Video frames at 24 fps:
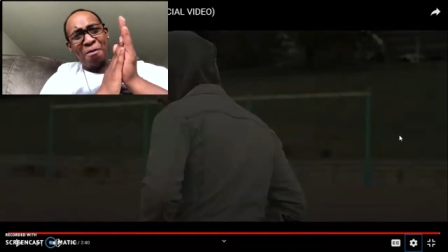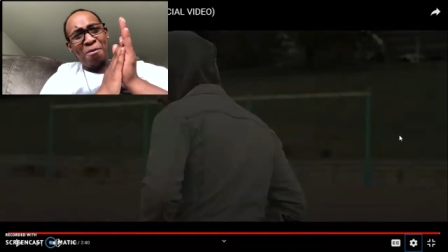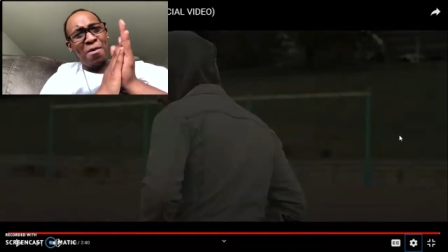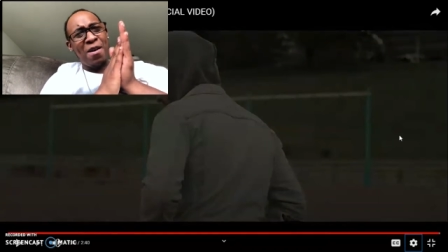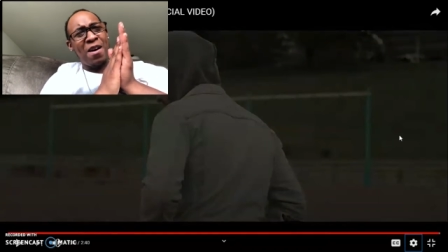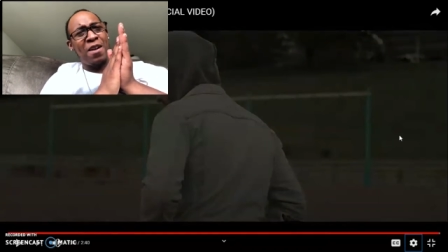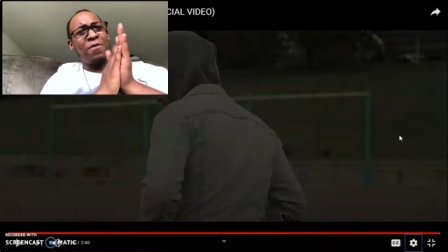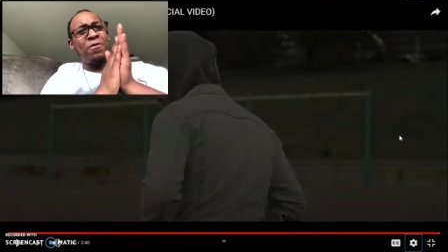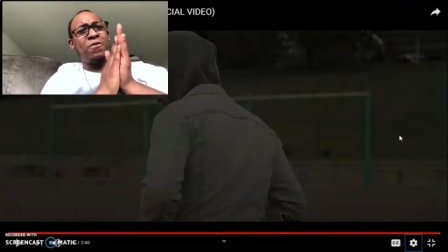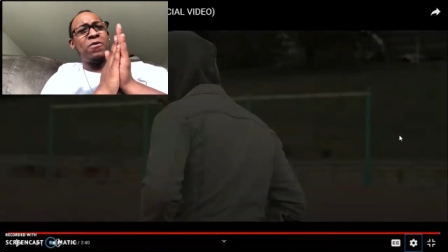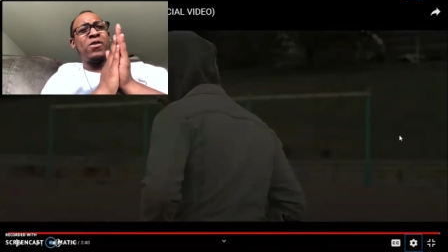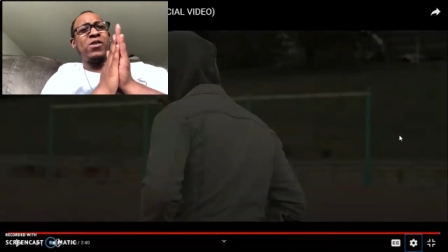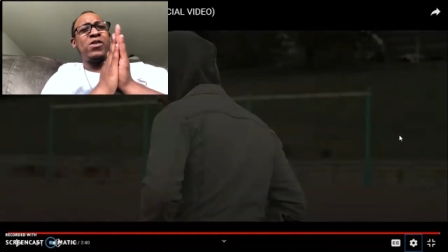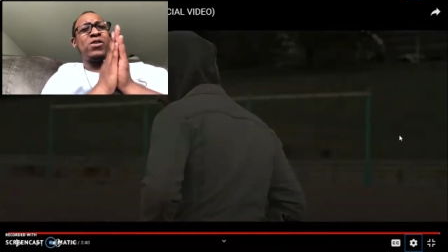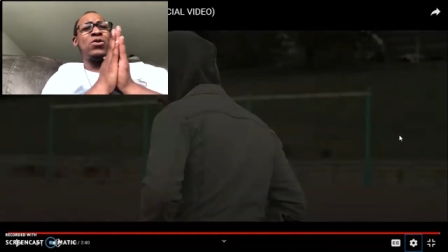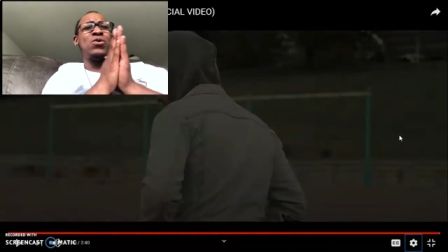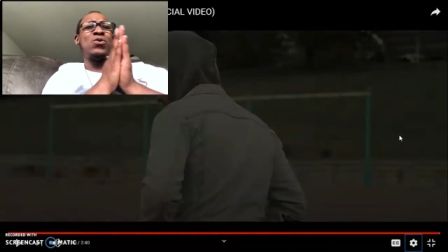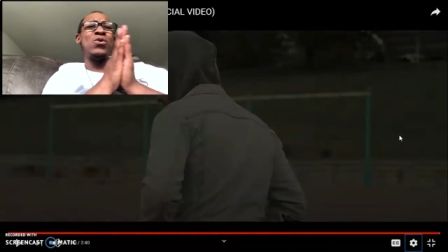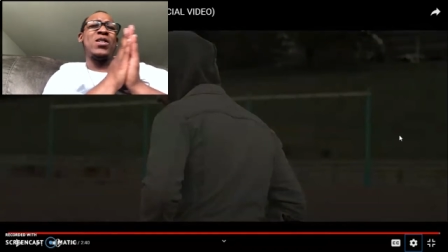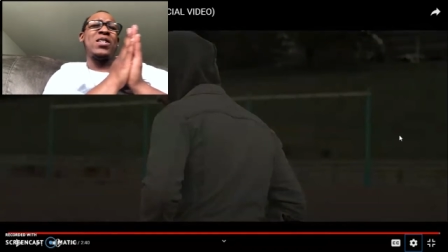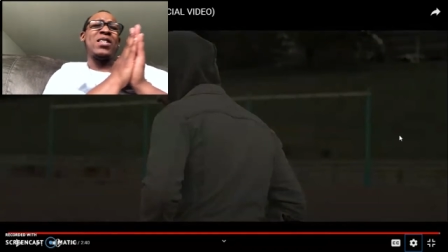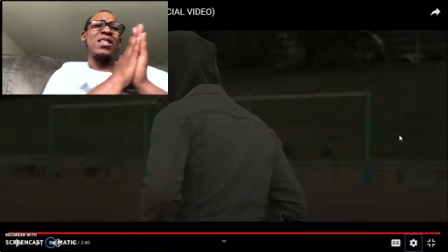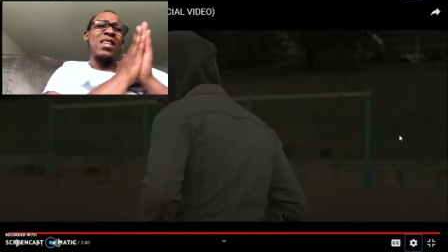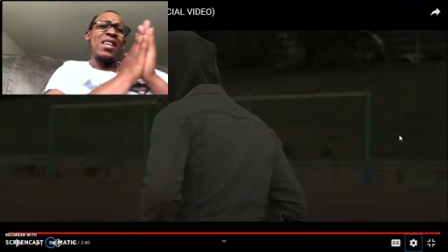my friends,
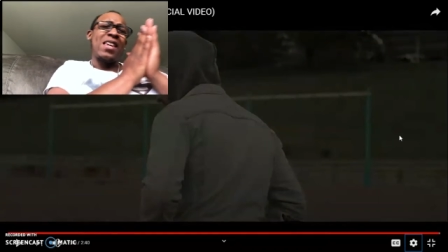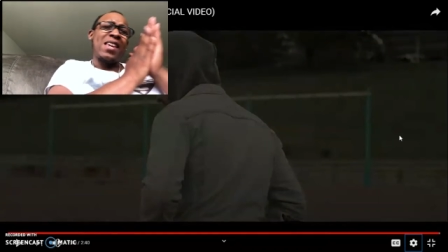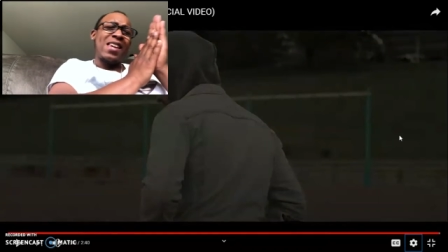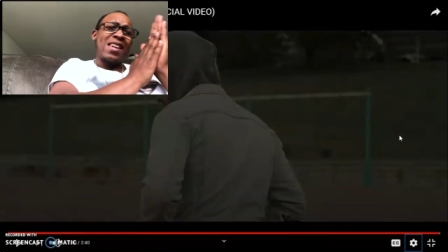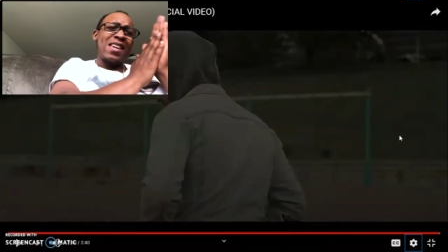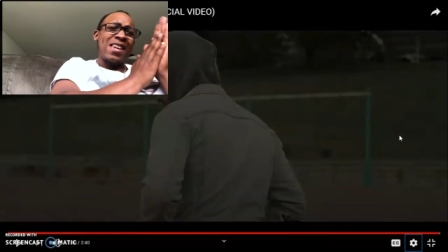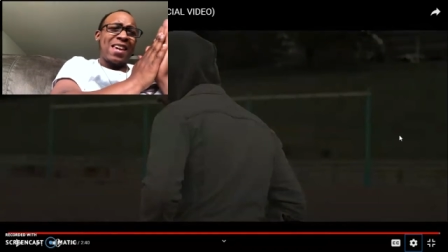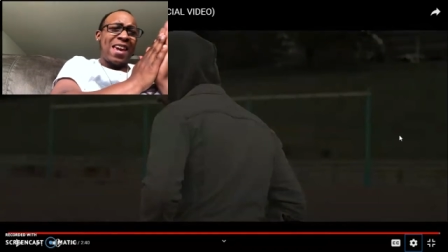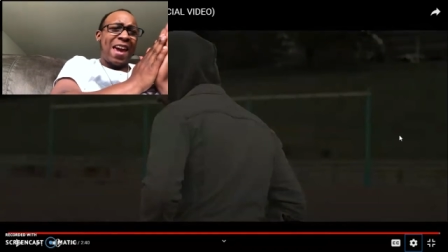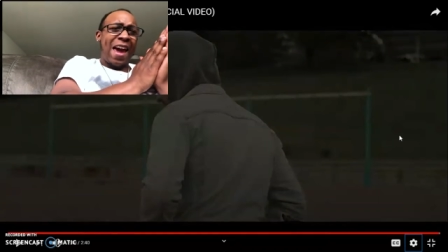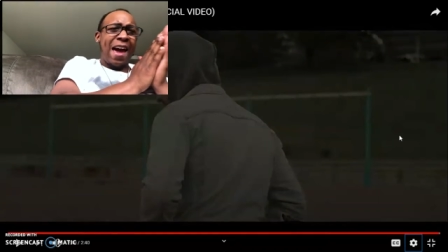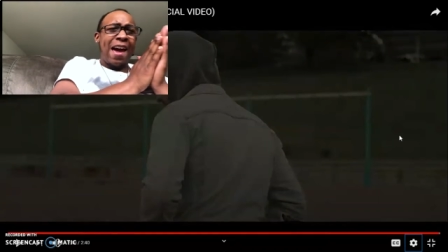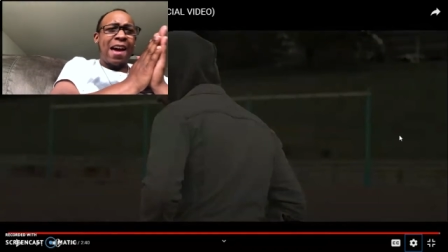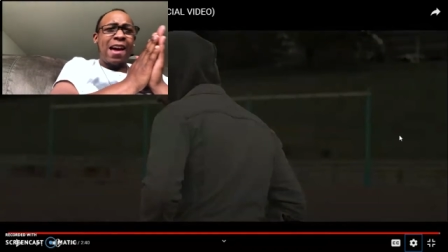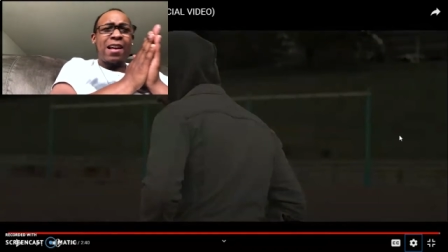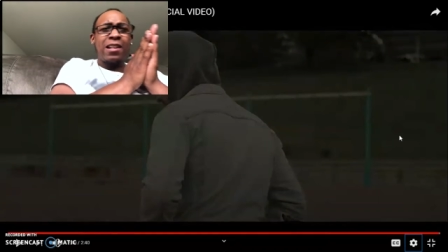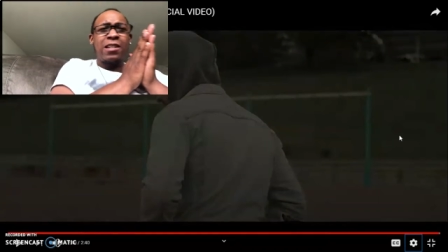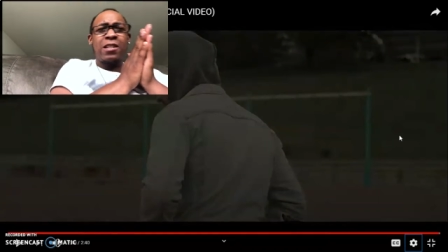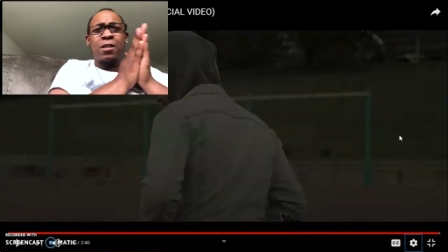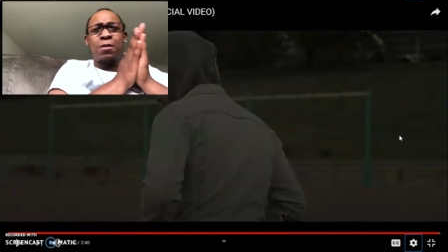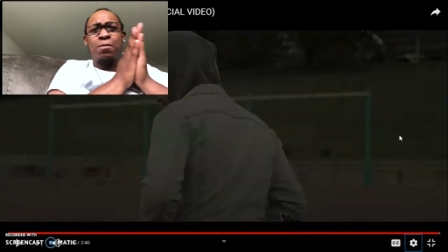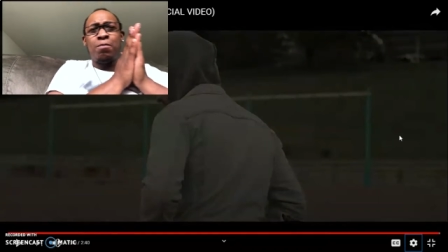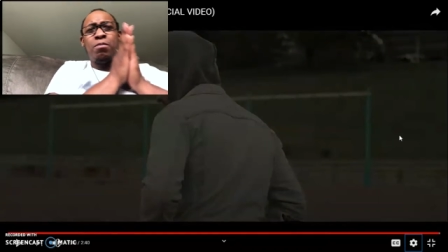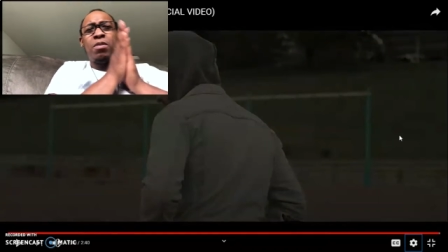was
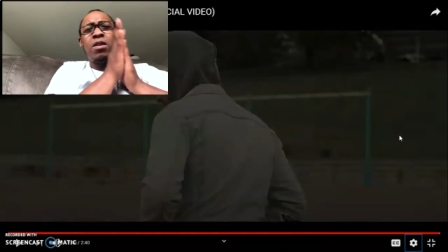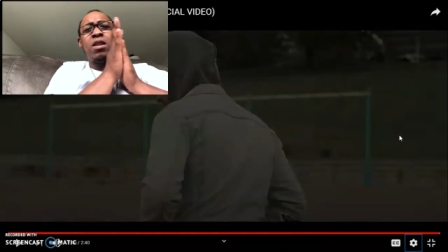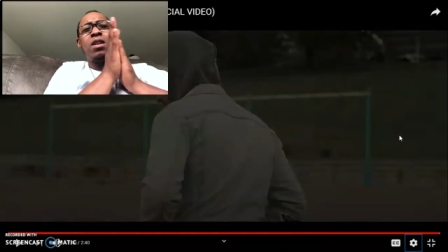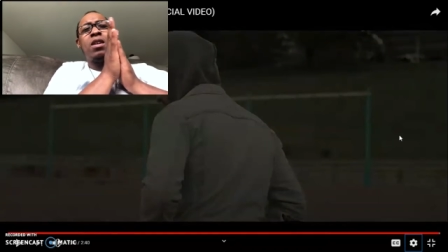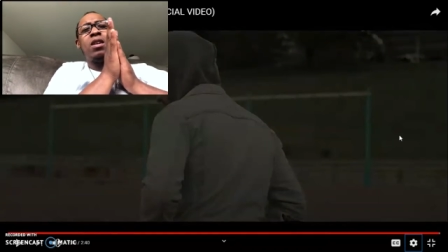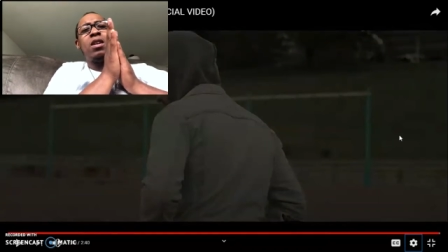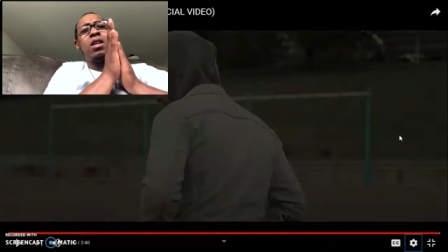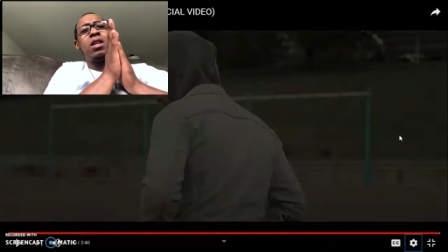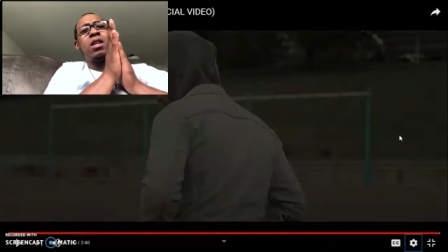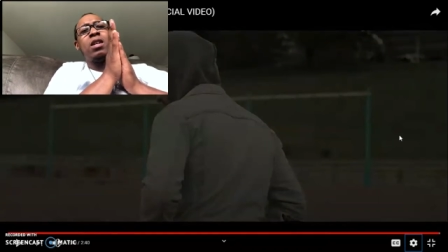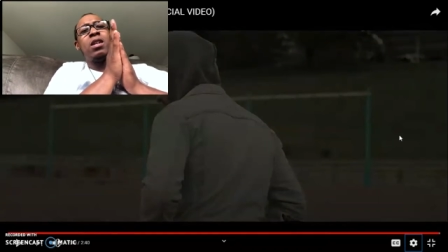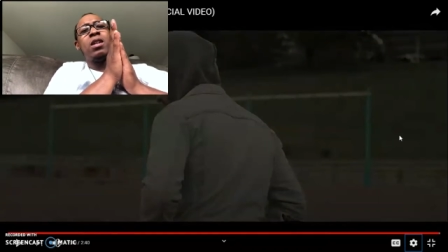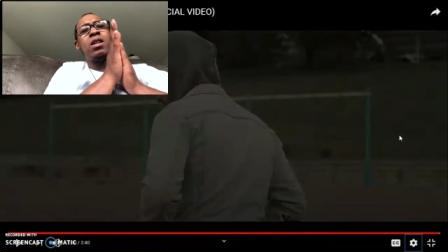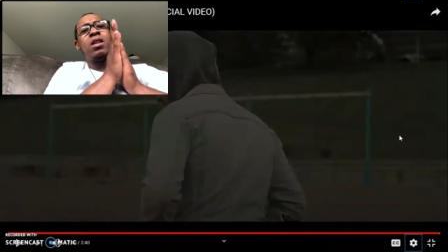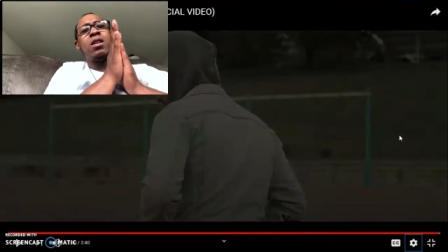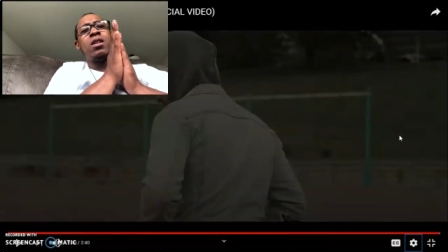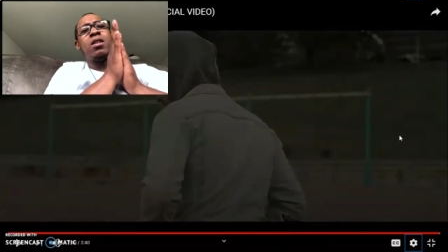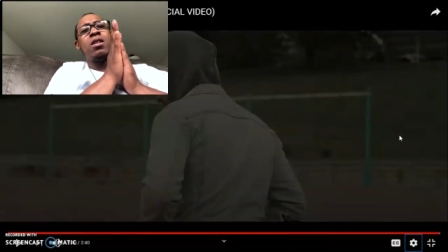Gatsby.